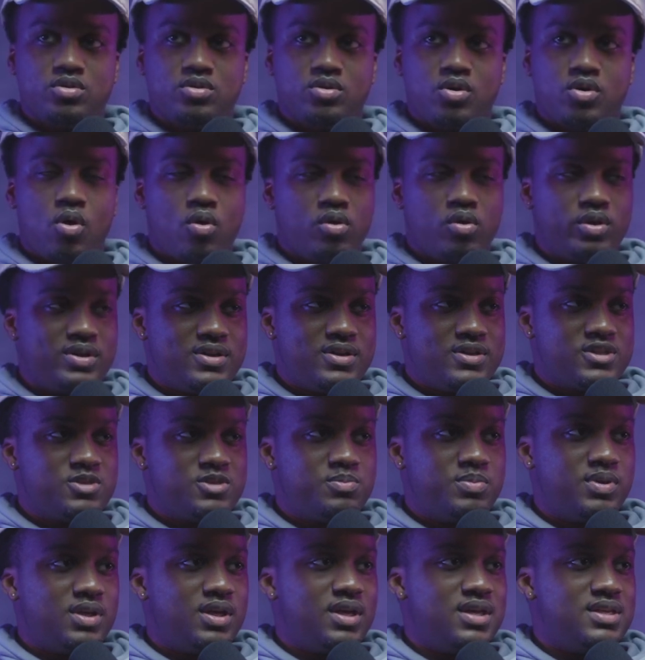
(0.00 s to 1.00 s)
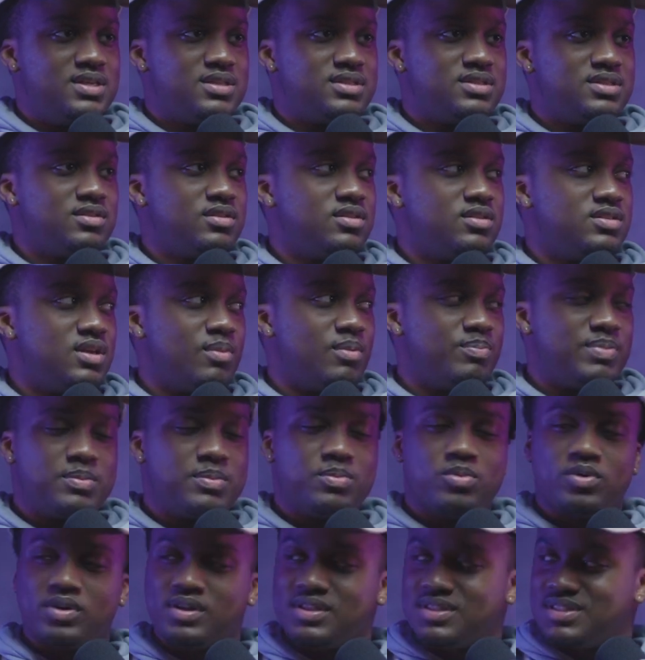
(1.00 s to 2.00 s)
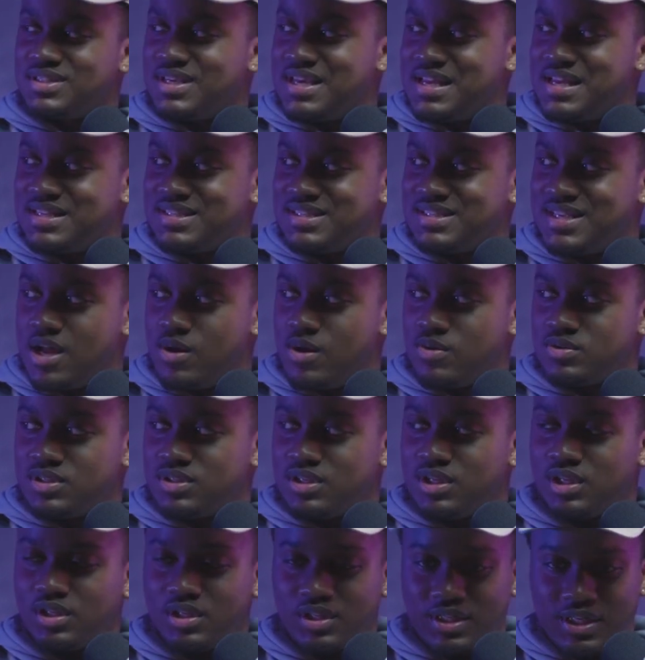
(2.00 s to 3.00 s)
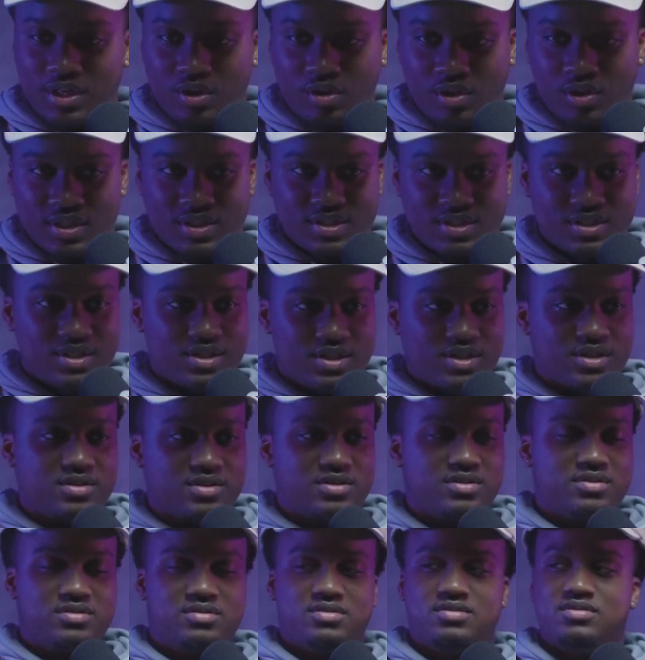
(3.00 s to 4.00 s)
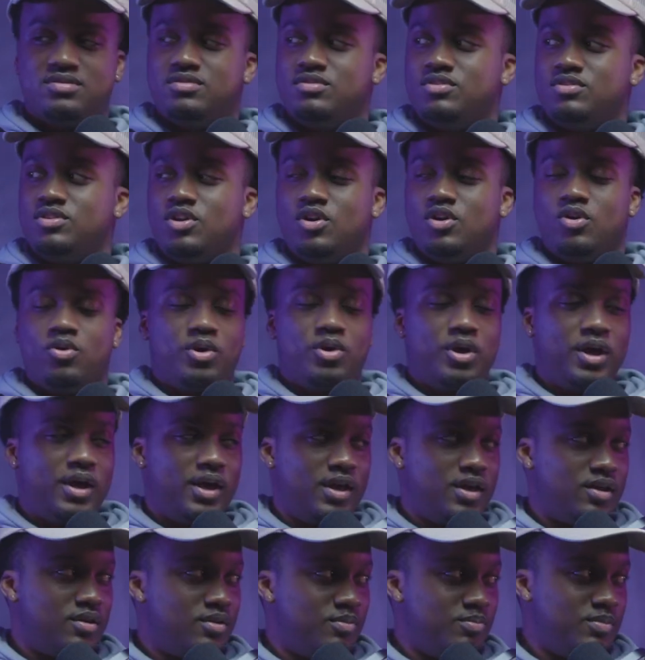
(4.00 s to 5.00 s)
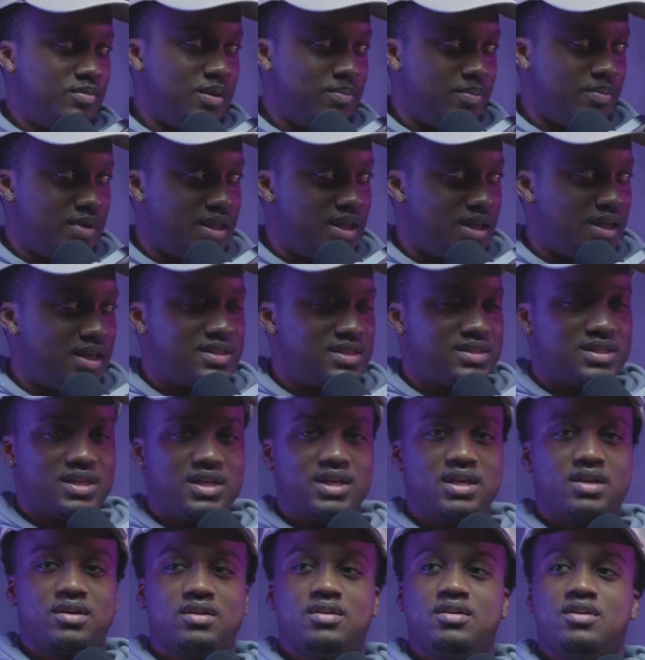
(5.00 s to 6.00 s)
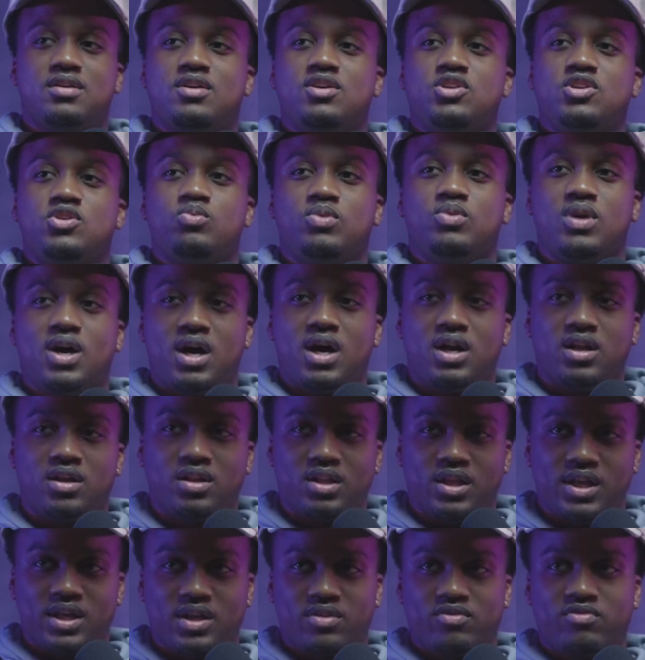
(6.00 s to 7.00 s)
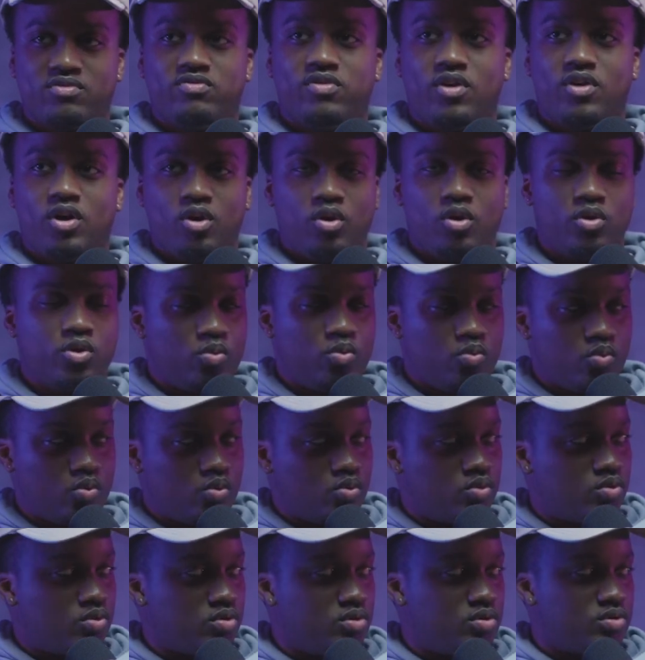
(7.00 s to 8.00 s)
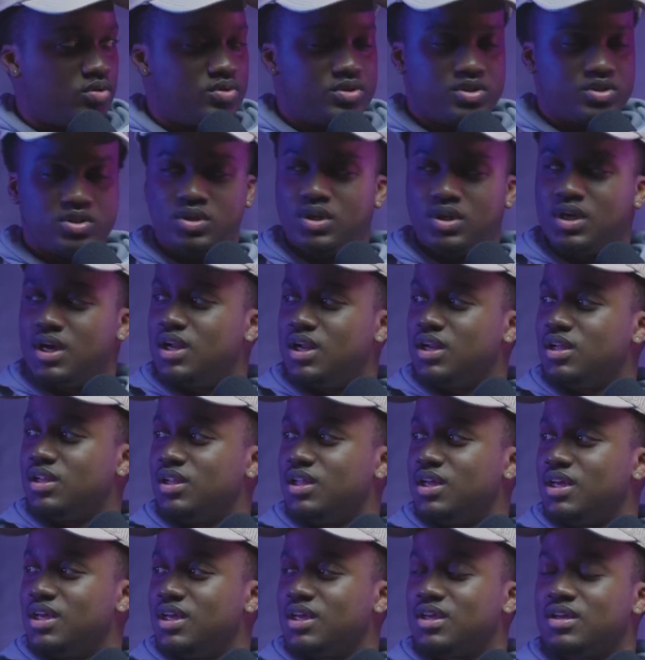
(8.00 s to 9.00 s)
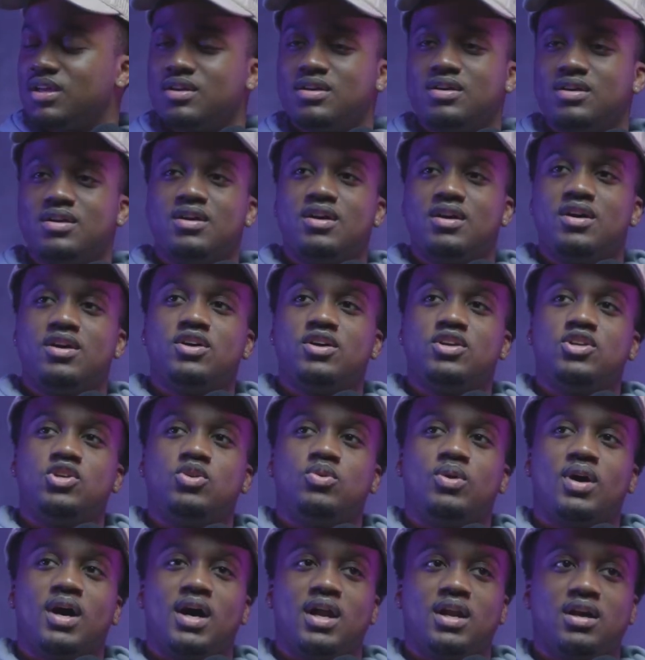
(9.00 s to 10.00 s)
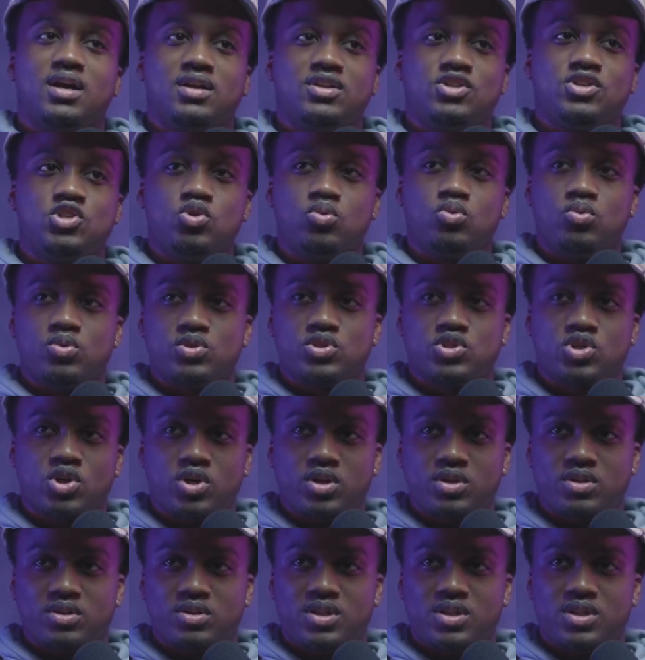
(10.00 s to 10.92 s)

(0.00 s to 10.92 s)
holiness because some people can say it sounds legalistic. Do you know what I mean by that? It's like you gotta like follow the rules, you gotta like mm. you gotta do a certain